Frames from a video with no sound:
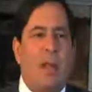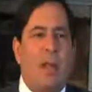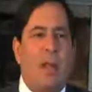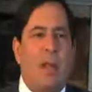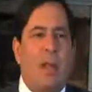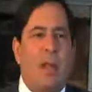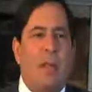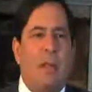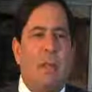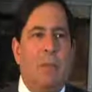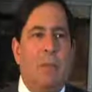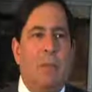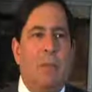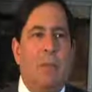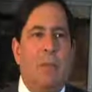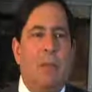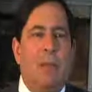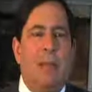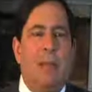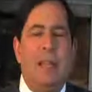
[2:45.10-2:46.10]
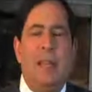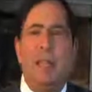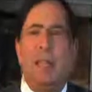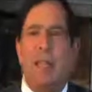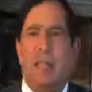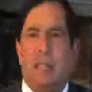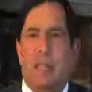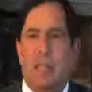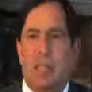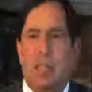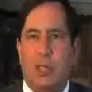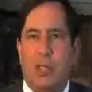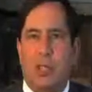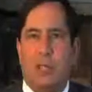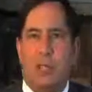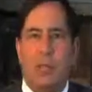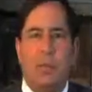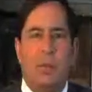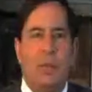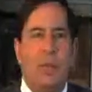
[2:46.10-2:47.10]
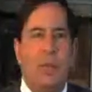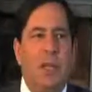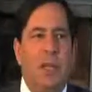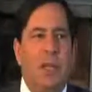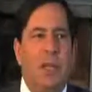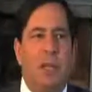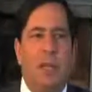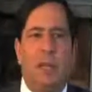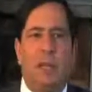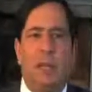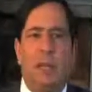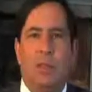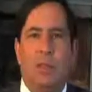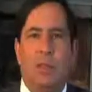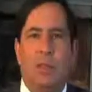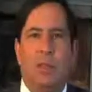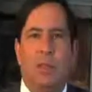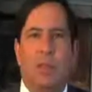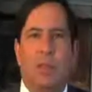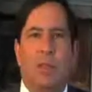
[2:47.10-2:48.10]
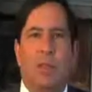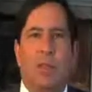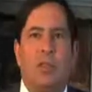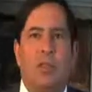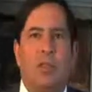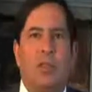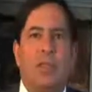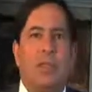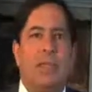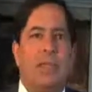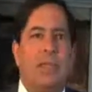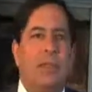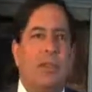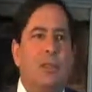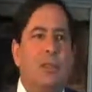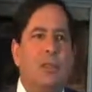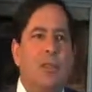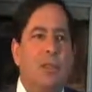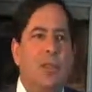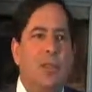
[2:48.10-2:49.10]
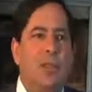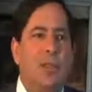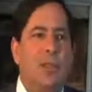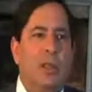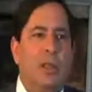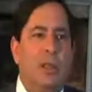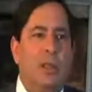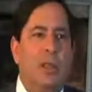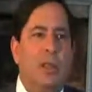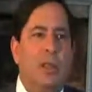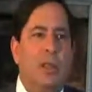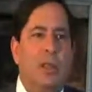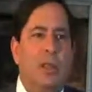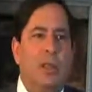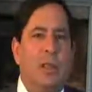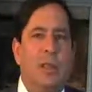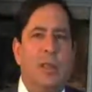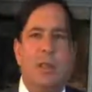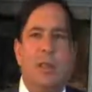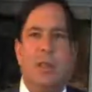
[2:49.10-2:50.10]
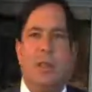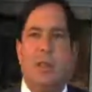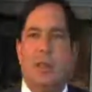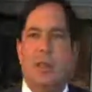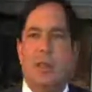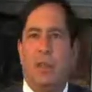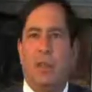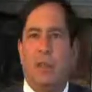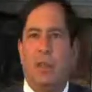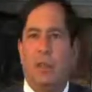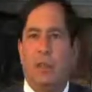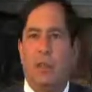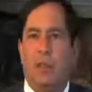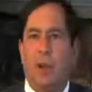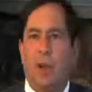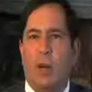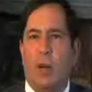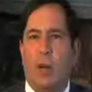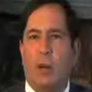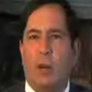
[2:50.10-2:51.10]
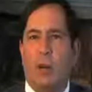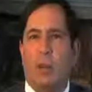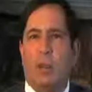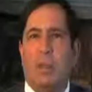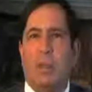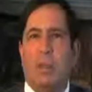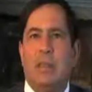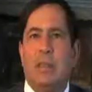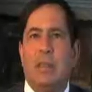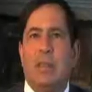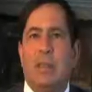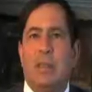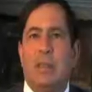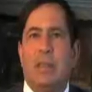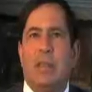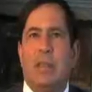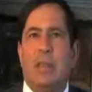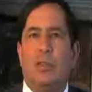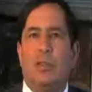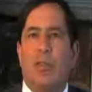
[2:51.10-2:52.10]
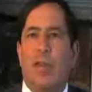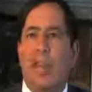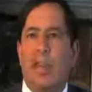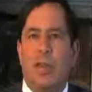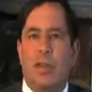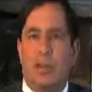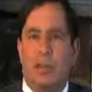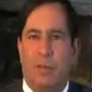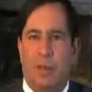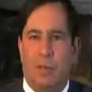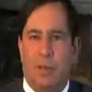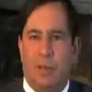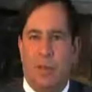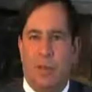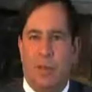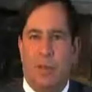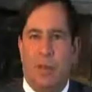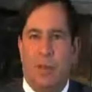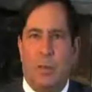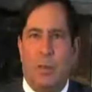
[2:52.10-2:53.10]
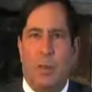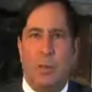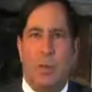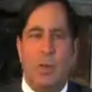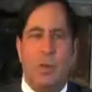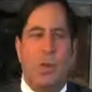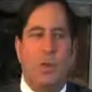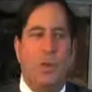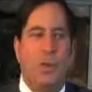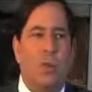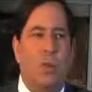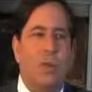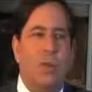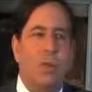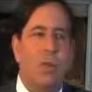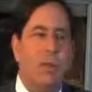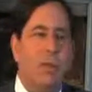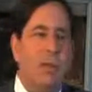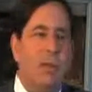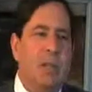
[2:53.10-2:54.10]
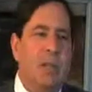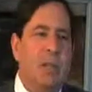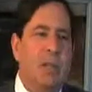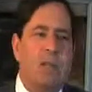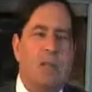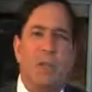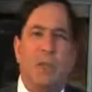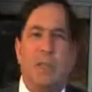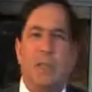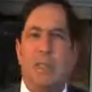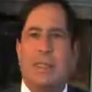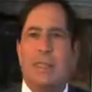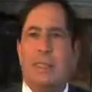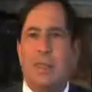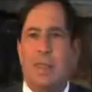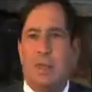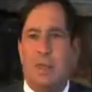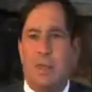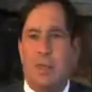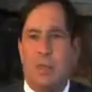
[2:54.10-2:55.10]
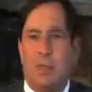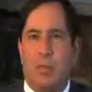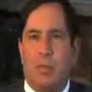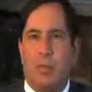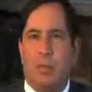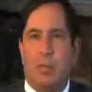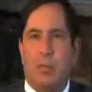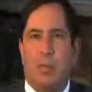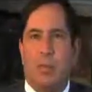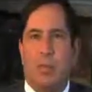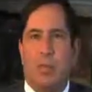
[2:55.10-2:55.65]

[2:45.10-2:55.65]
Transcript: pediatrician or pediatric nurse seeing an infant in a well child visit who exhibited certain symptoms.